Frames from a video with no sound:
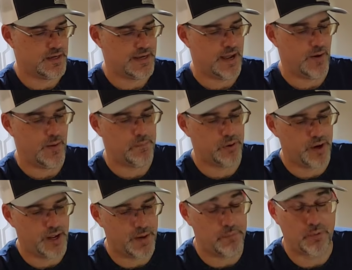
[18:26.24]
Now, I put
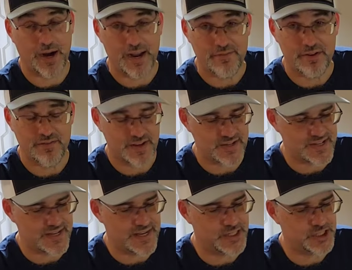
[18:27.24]
on Private
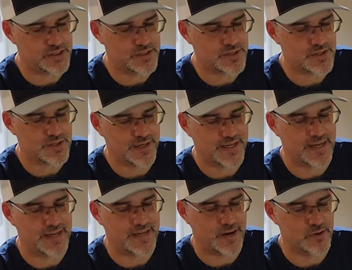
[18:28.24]
Investigations,
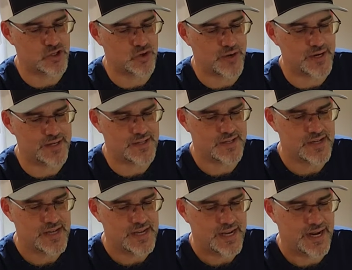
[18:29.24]
again, Dire Straits,
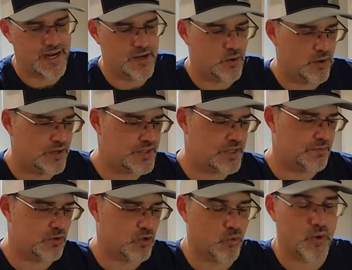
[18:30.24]
and I noted
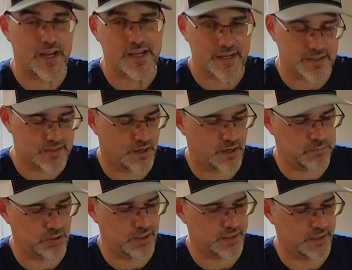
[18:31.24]
some great guitar
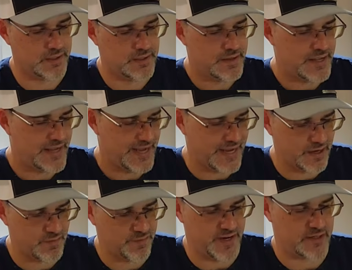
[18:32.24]
plucking and
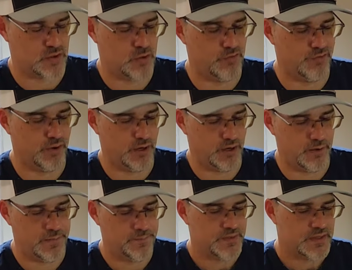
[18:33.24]
effects
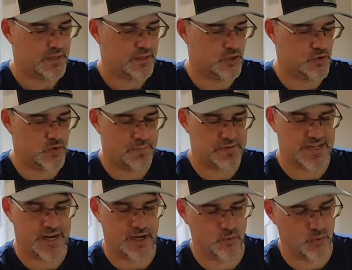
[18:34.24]
overall. The drums
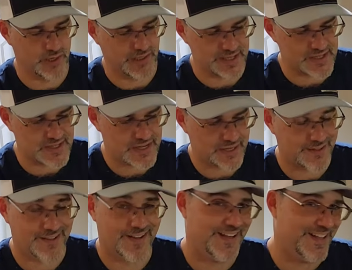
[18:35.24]
sounded realistic.
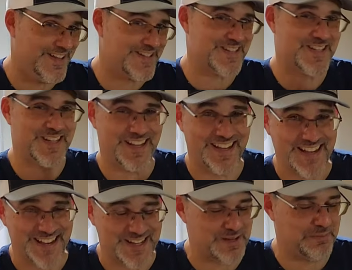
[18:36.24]
Again, this is a
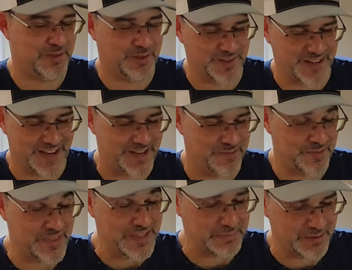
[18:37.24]
similar kind of
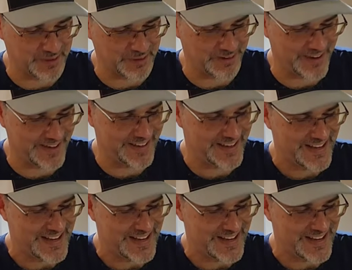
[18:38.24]
theme here, right?